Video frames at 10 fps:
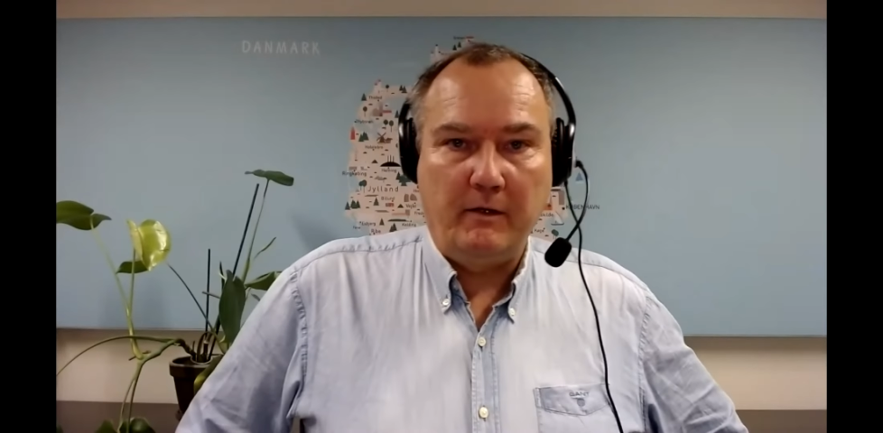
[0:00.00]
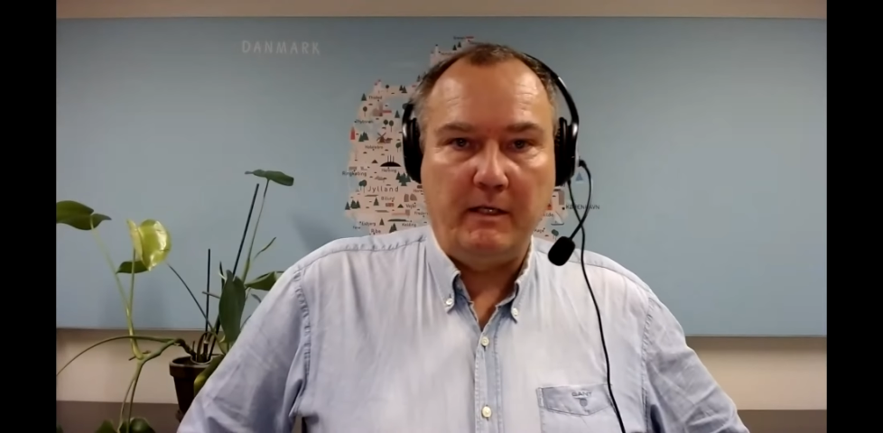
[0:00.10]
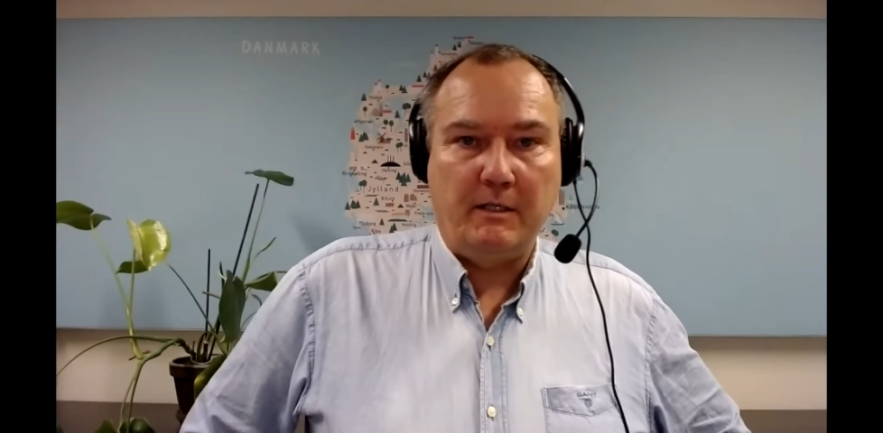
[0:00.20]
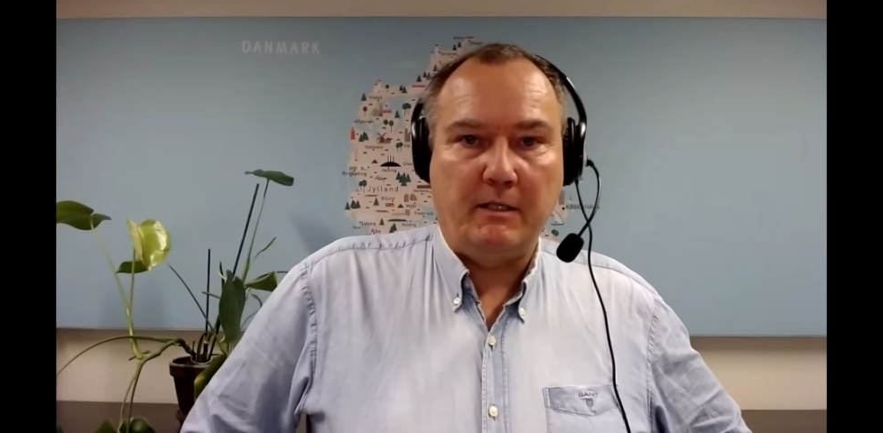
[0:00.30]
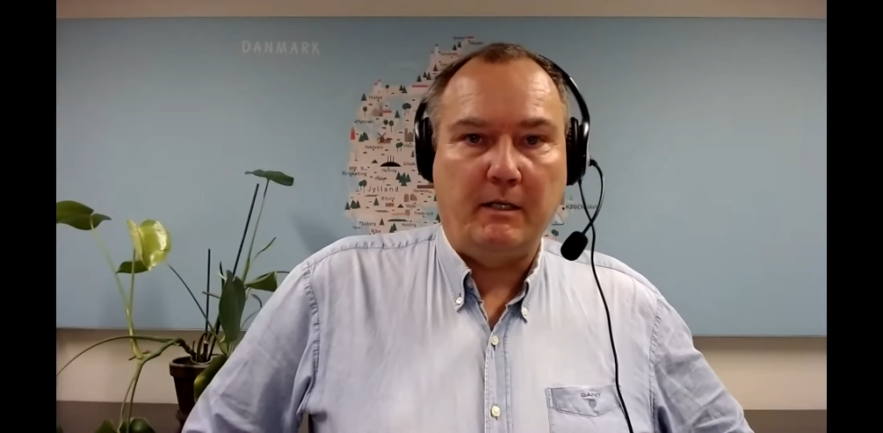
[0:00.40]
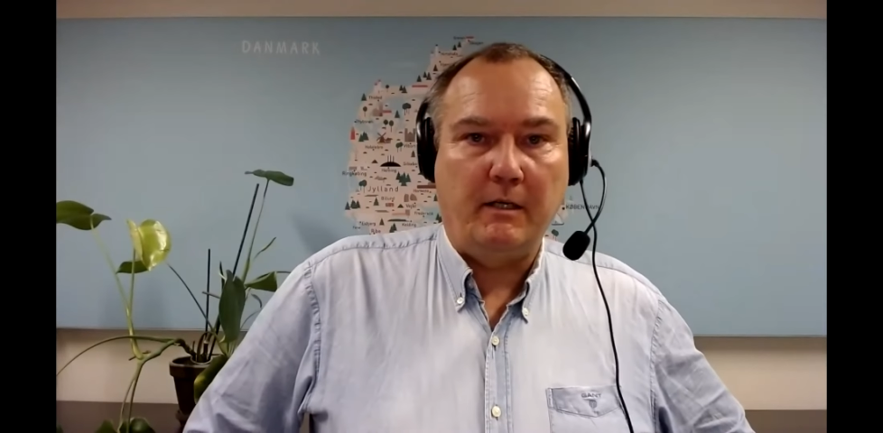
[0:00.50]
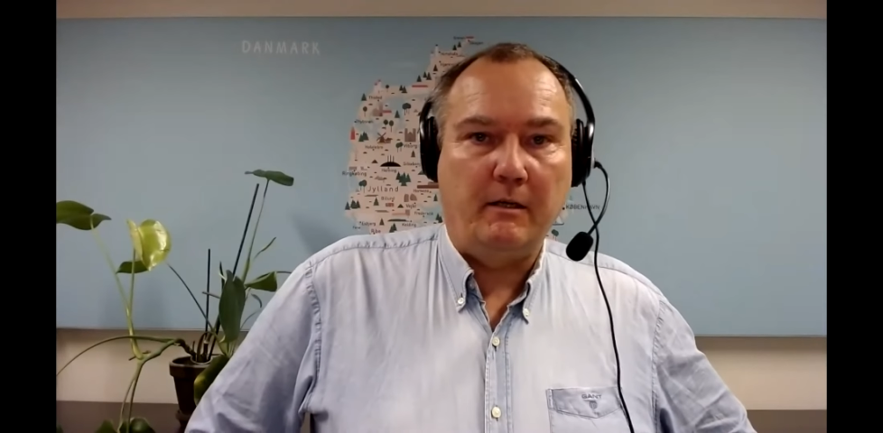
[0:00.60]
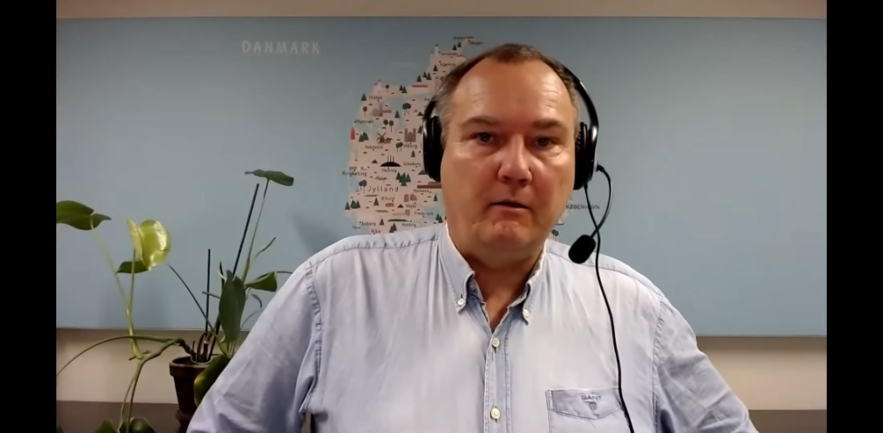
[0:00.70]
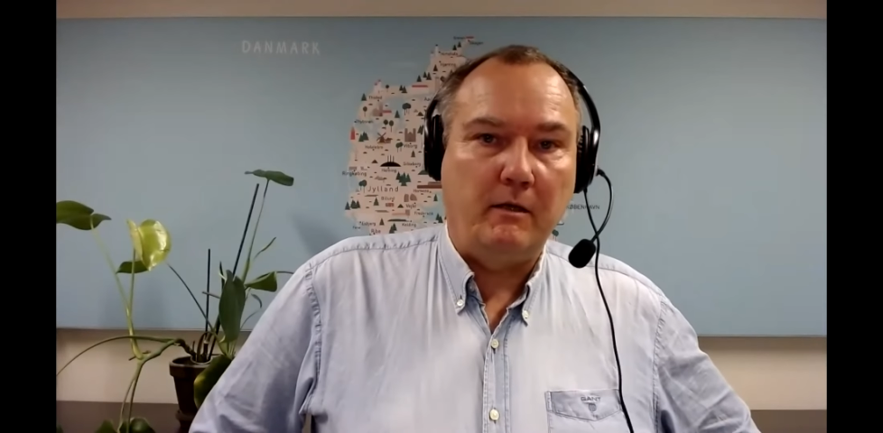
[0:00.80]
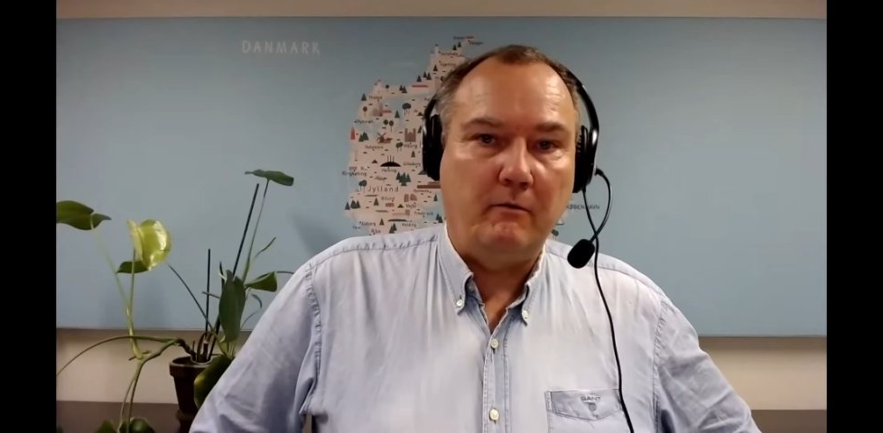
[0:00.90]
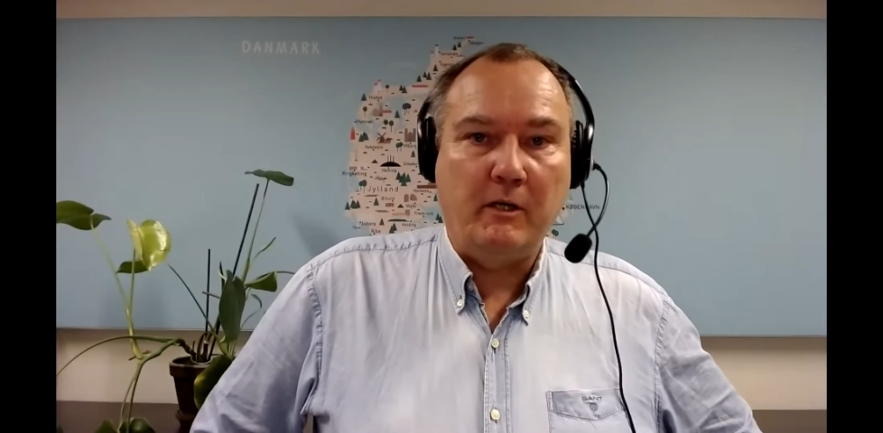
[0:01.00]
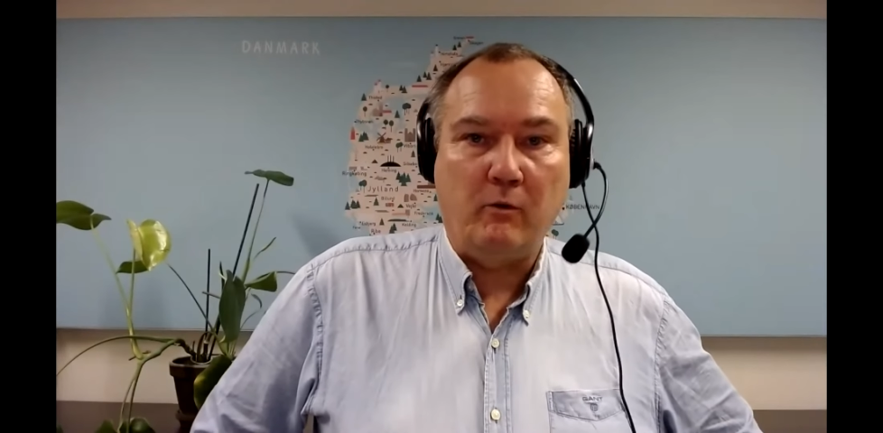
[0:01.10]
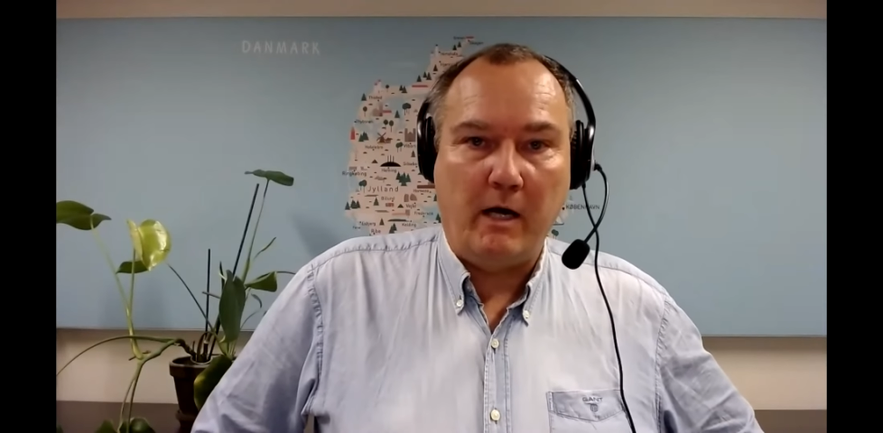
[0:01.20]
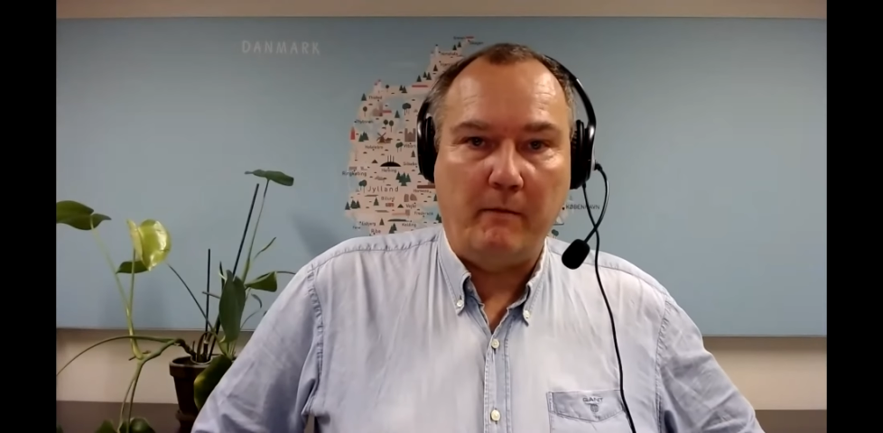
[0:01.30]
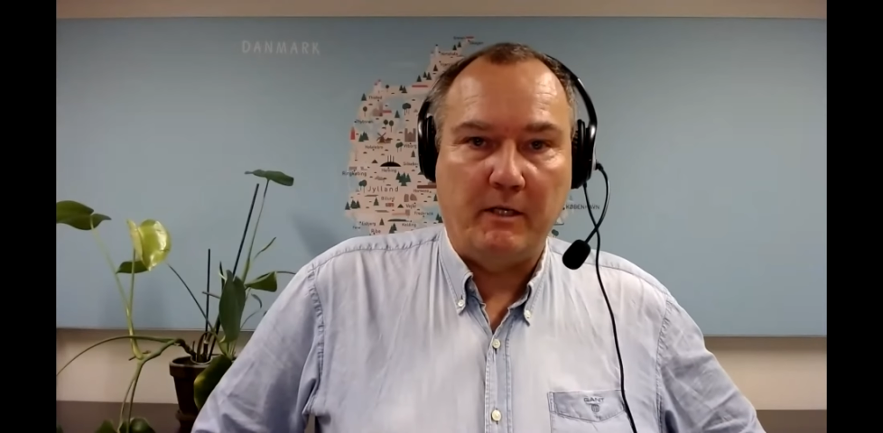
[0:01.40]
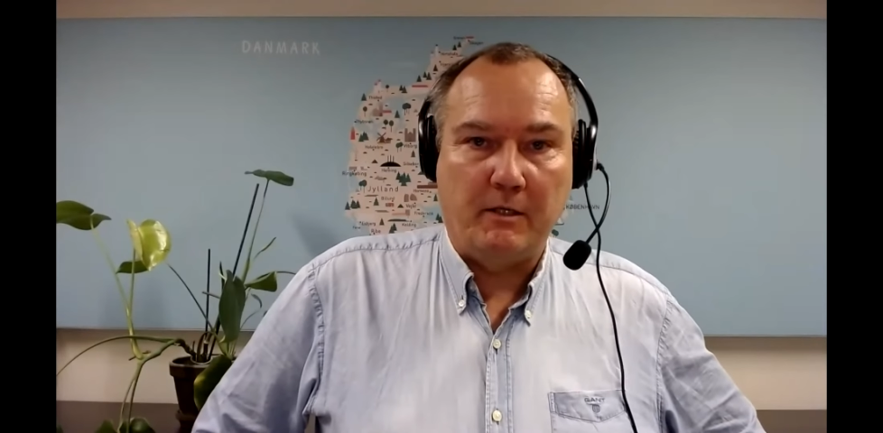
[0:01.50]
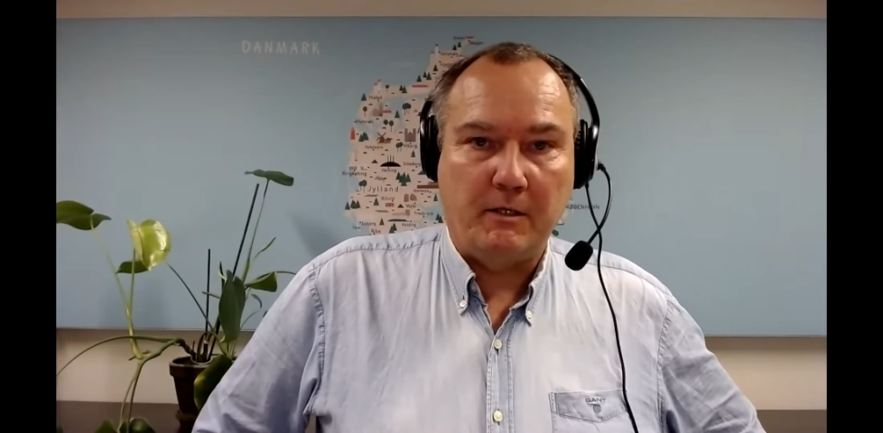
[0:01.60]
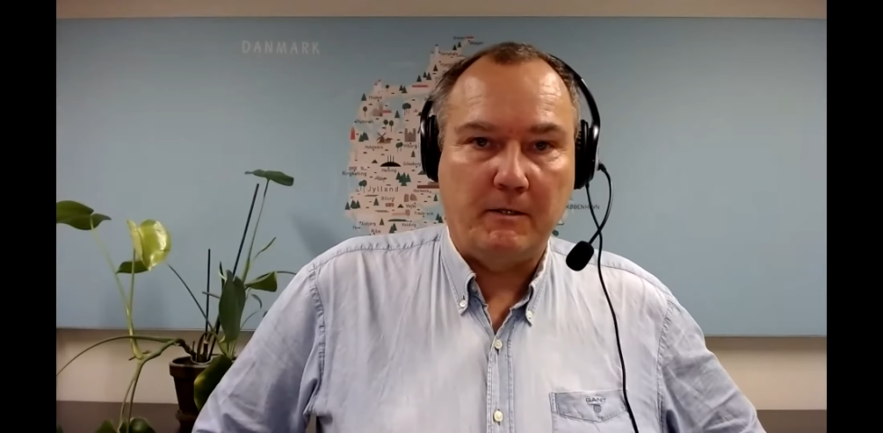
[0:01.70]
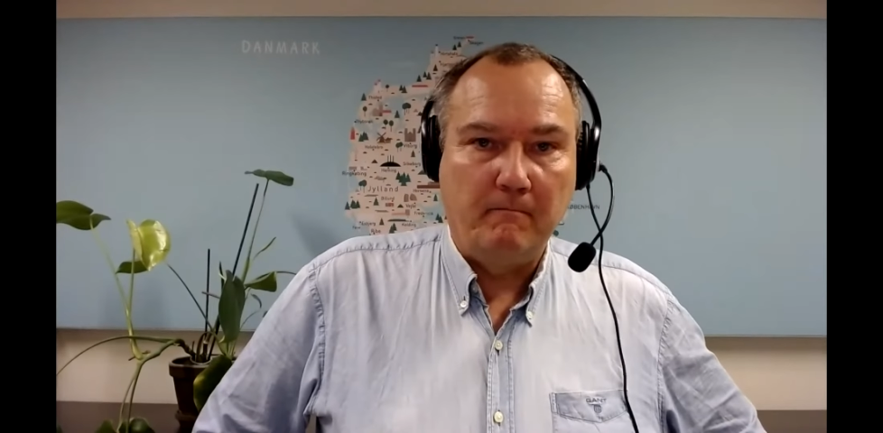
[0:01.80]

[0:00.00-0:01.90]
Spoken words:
these requirements.